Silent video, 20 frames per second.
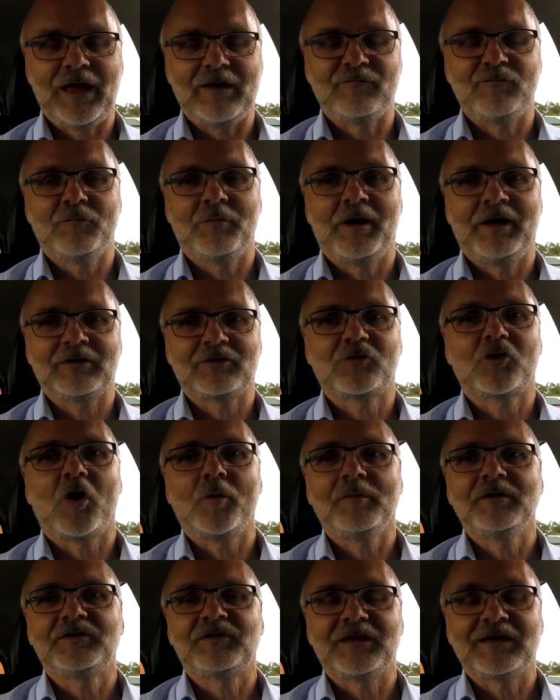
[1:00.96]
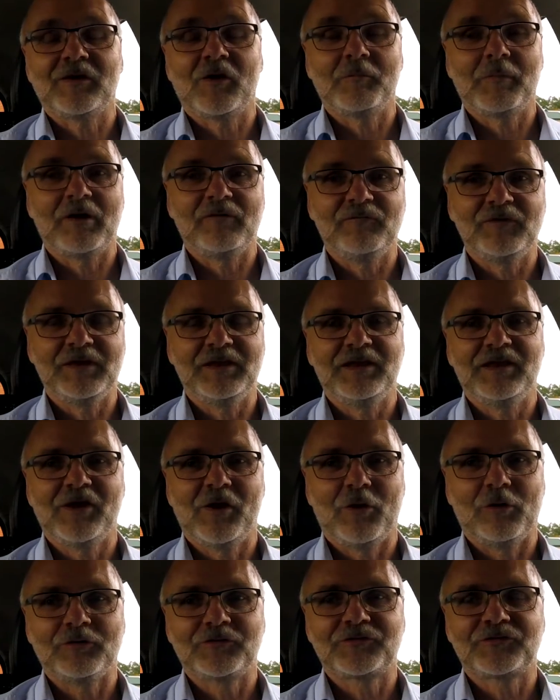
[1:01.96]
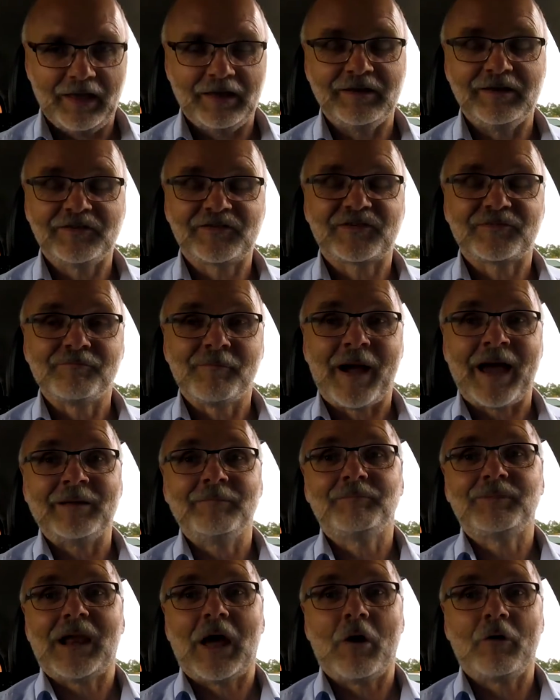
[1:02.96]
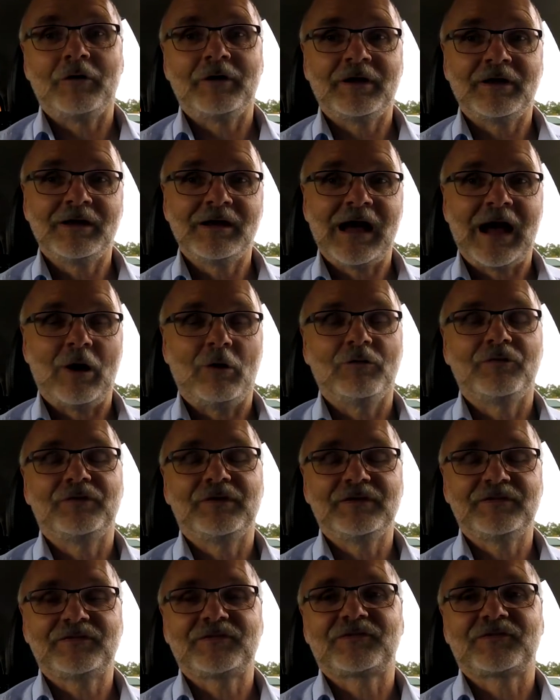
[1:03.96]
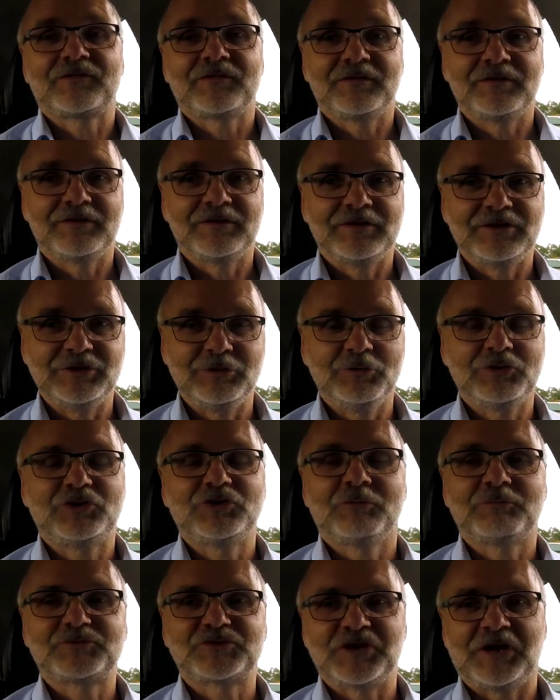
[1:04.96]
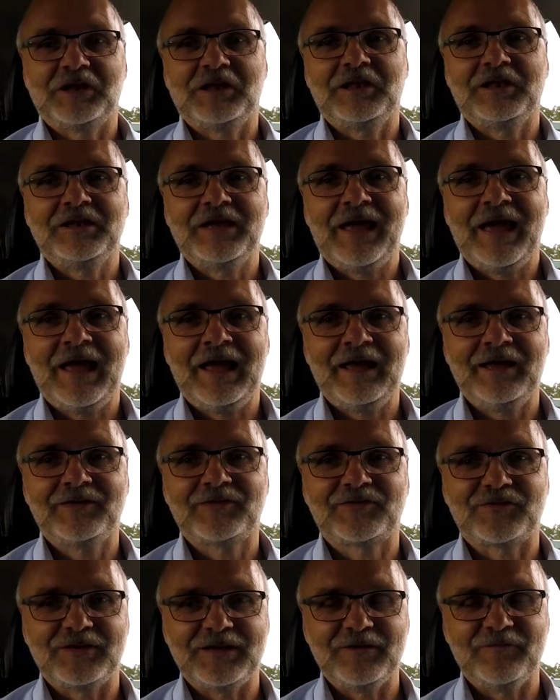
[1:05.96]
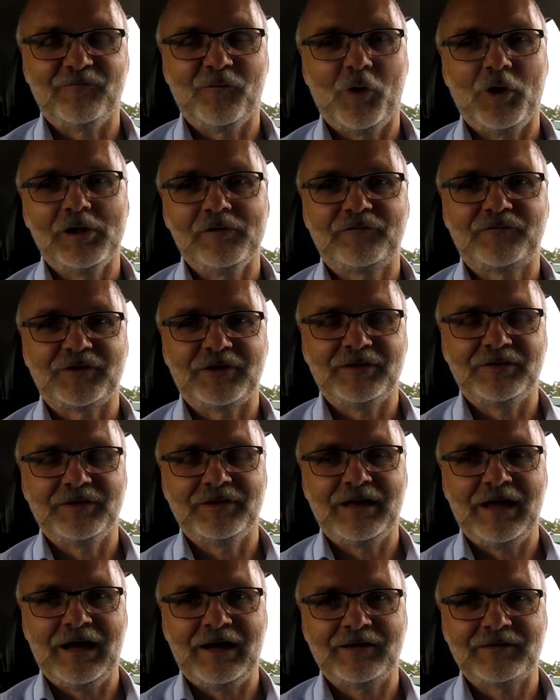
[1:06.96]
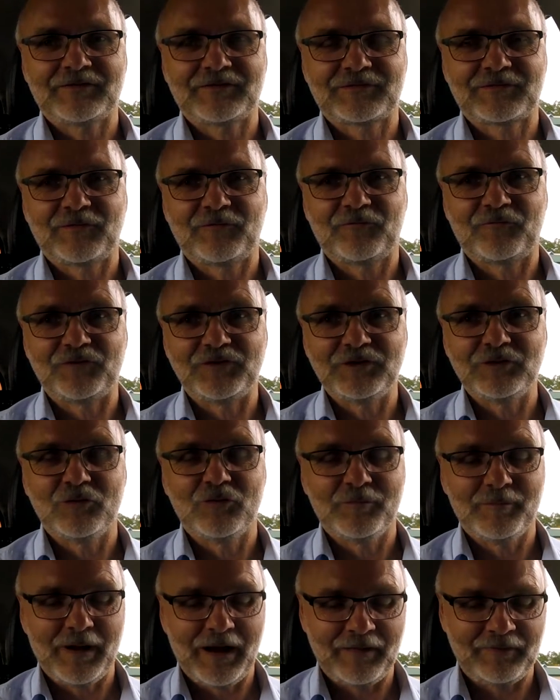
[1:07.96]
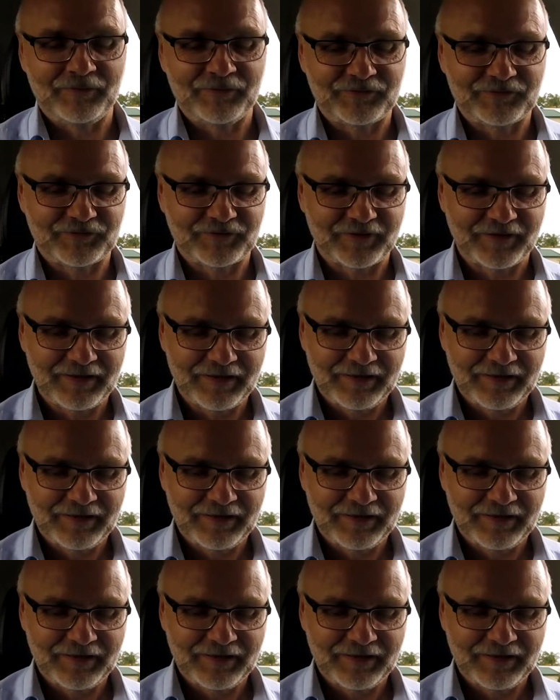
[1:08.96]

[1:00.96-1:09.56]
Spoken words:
everyone commenting on my videos. It is mind-blowing how this YouTube channel has evolved in the last few months.